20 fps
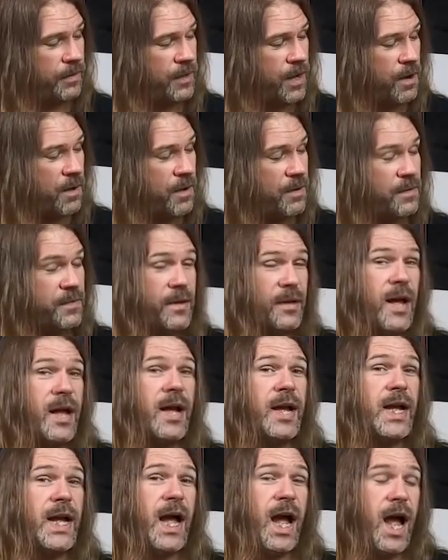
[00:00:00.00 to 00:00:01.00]
Now,
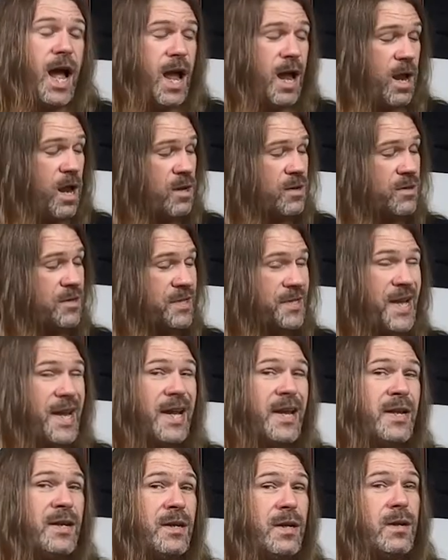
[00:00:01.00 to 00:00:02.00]
I
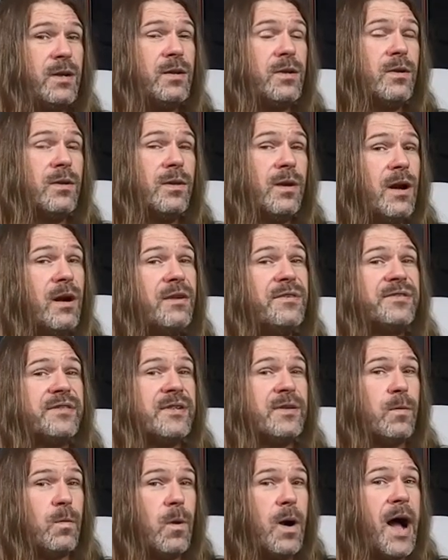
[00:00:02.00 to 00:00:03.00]
understand
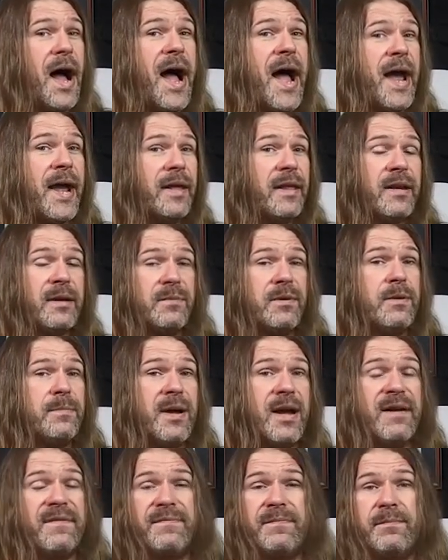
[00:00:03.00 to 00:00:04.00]
largely why. Like, one of
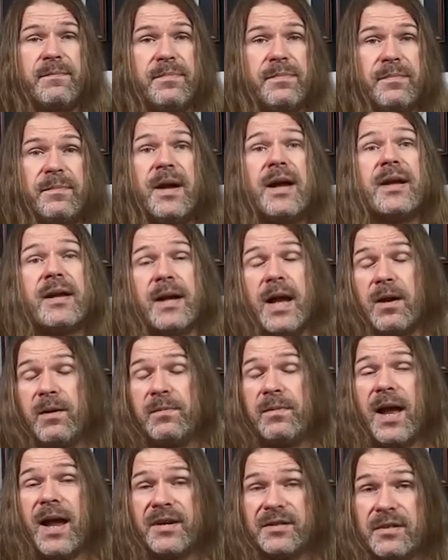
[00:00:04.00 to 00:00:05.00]

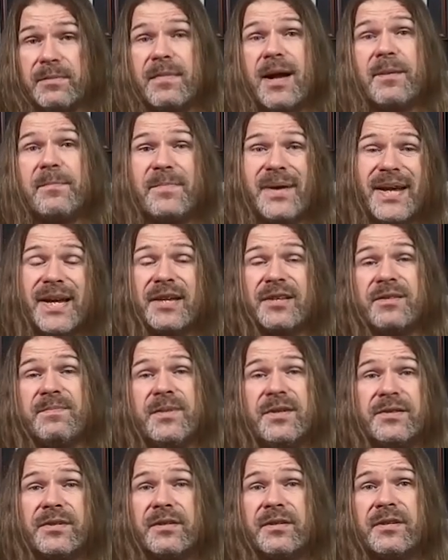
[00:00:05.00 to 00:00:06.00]
my biggest
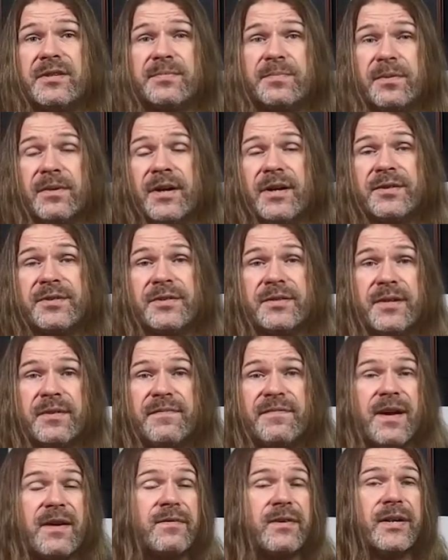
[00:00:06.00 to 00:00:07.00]
musical inspiration and
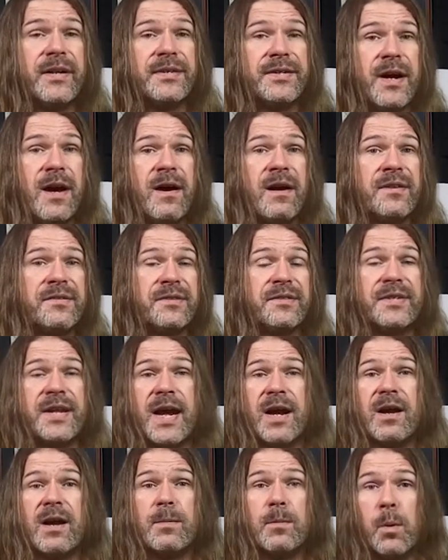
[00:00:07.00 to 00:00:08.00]
favorite guitarist is
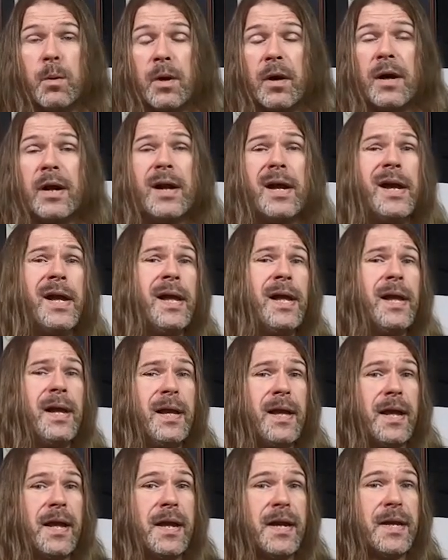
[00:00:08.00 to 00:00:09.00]
Gary Moore,
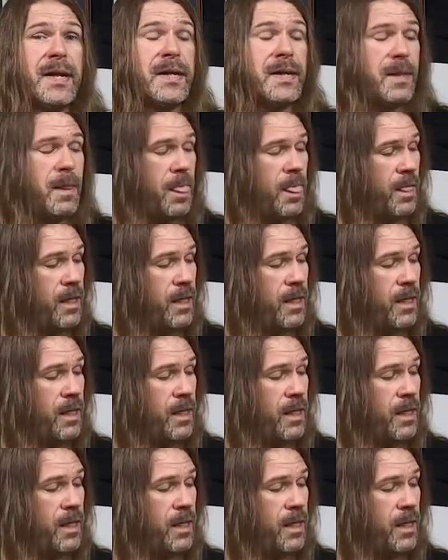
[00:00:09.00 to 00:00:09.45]
and